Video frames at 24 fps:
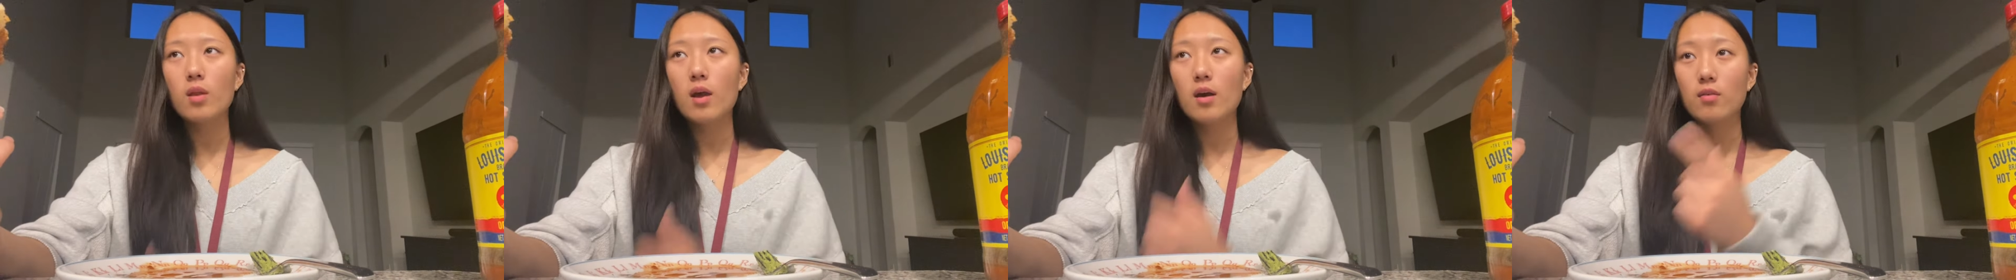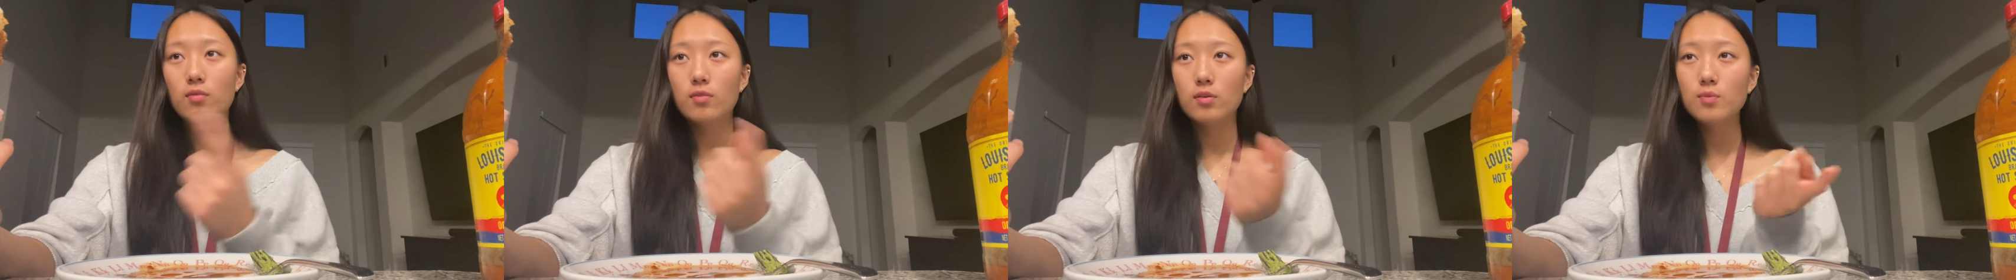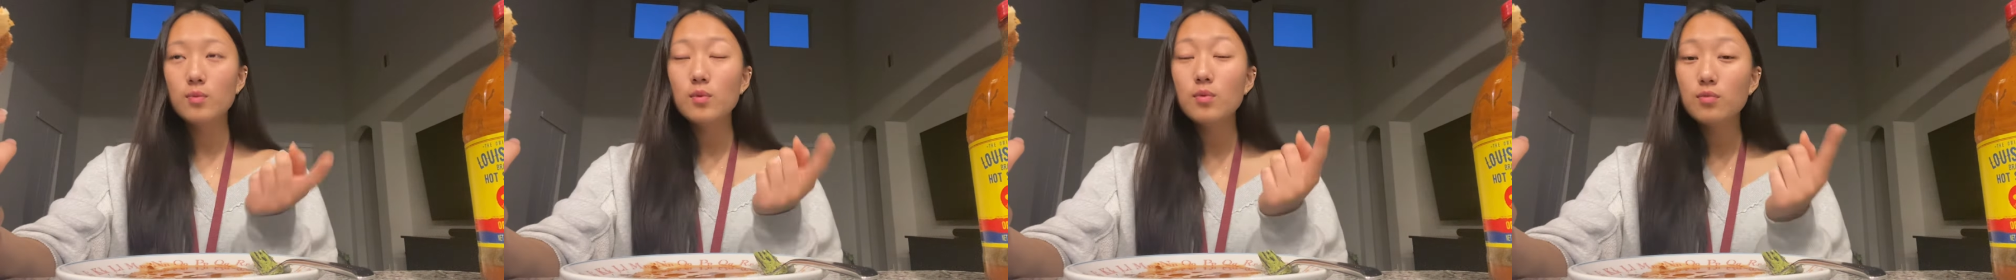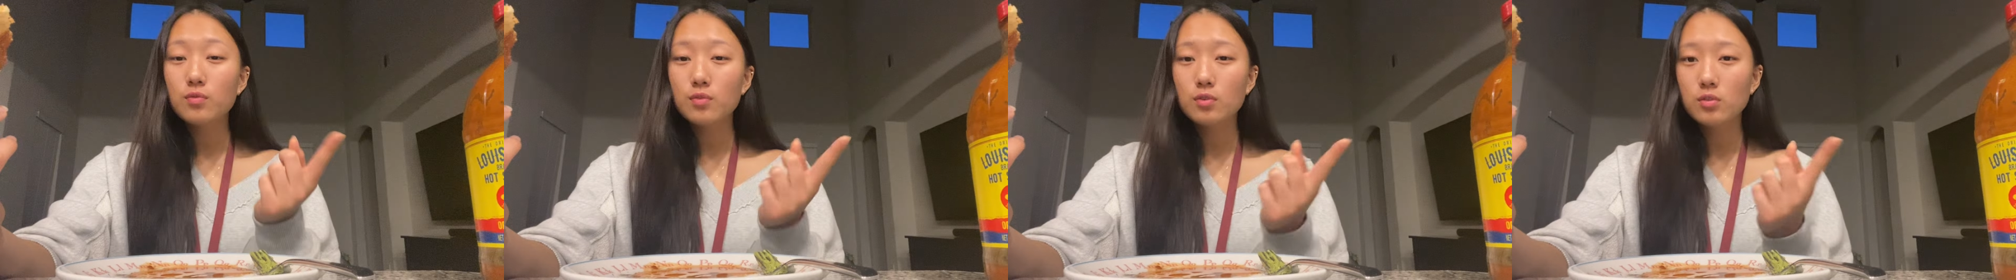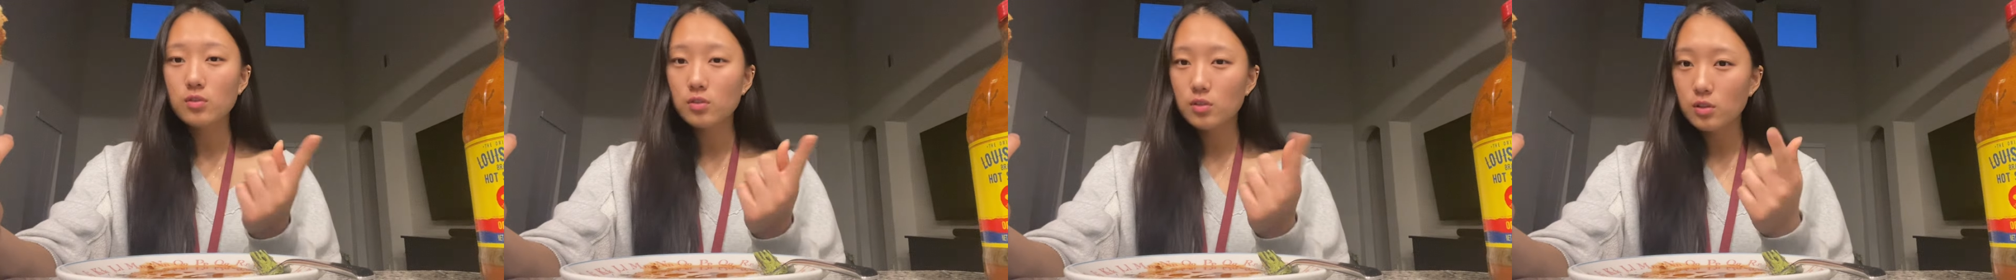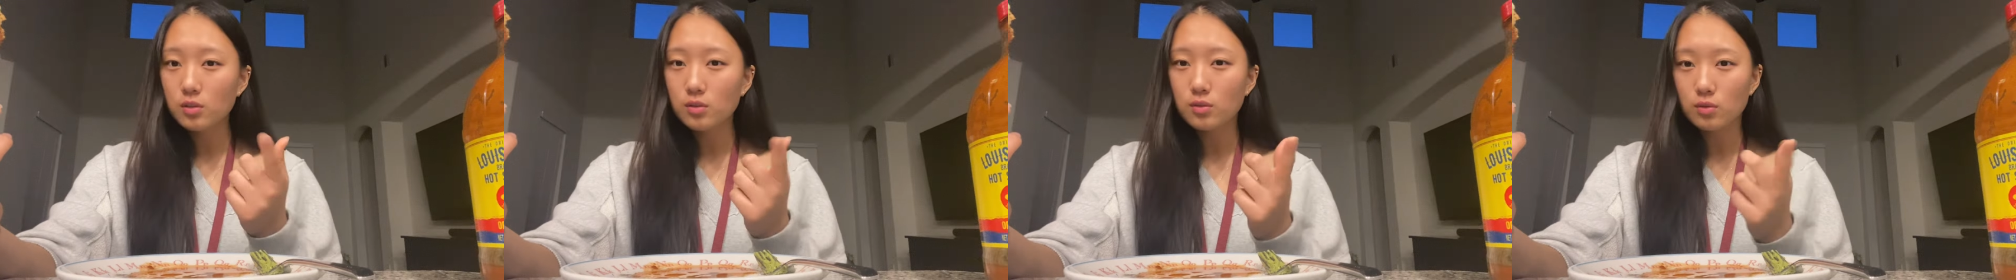I filmed the
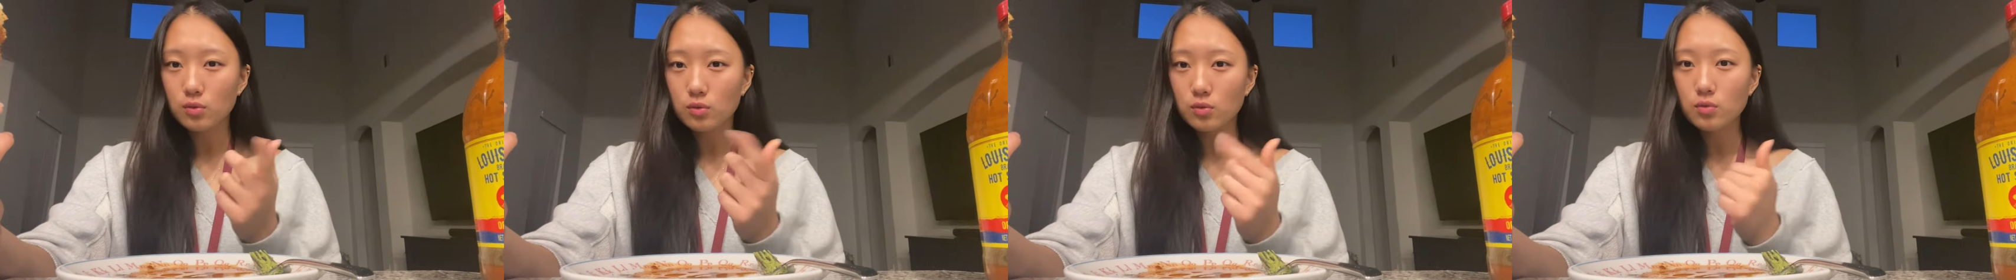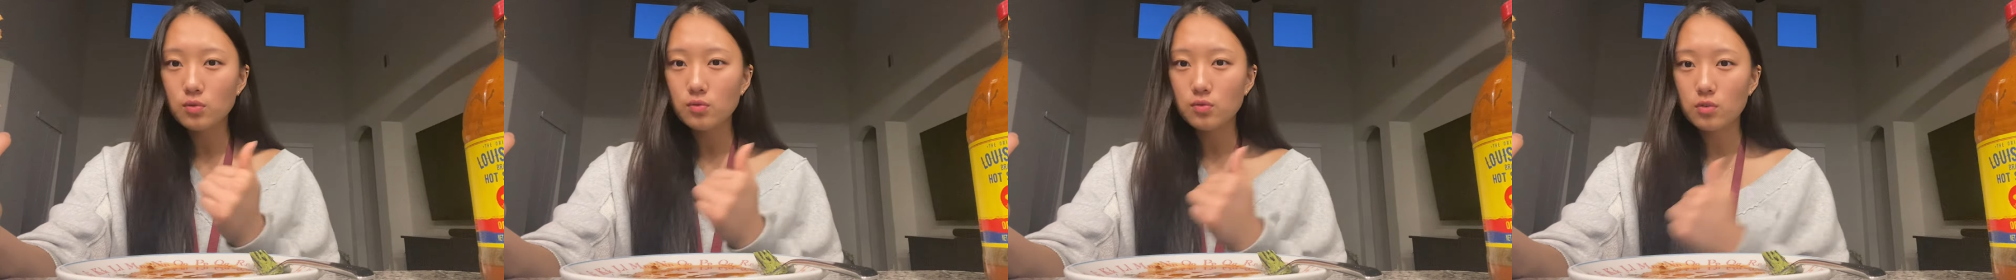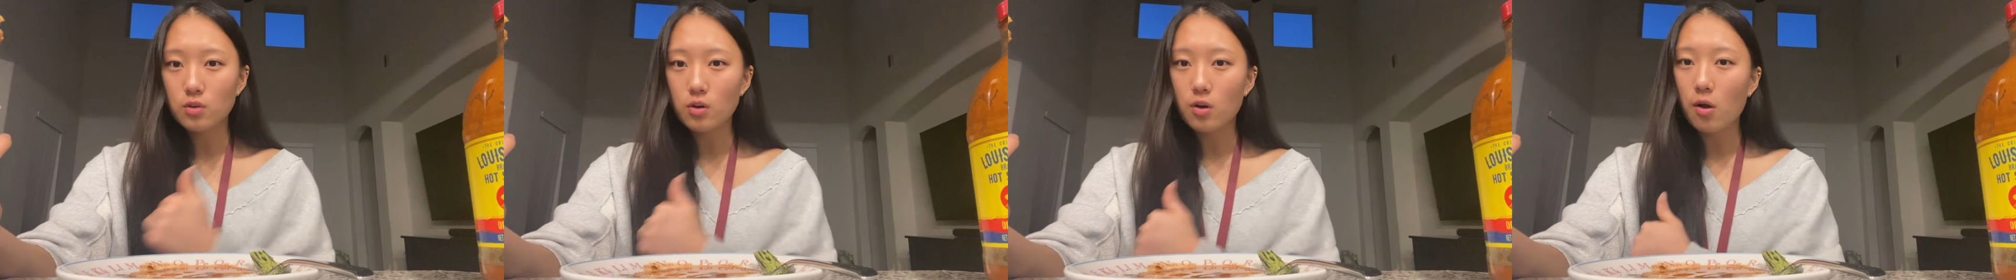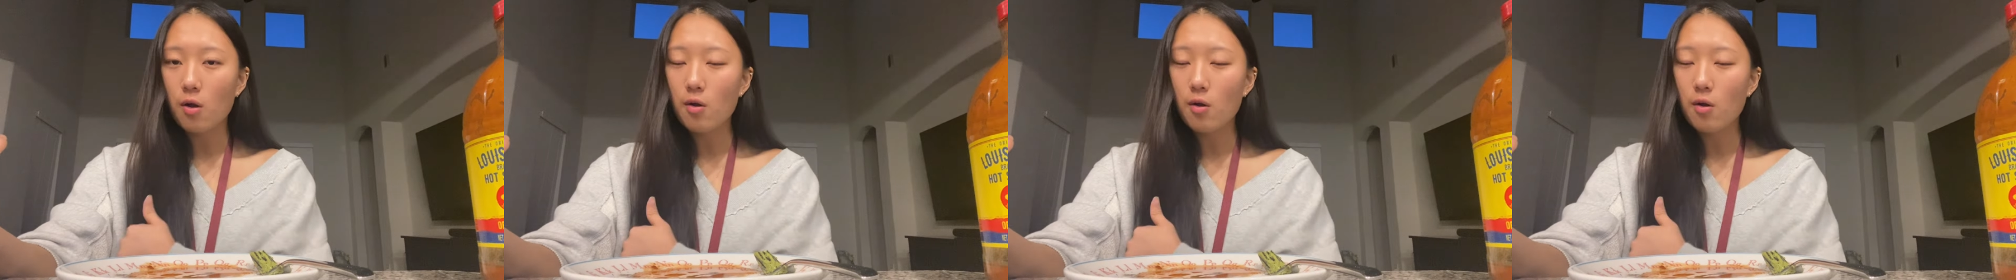first day of school vlog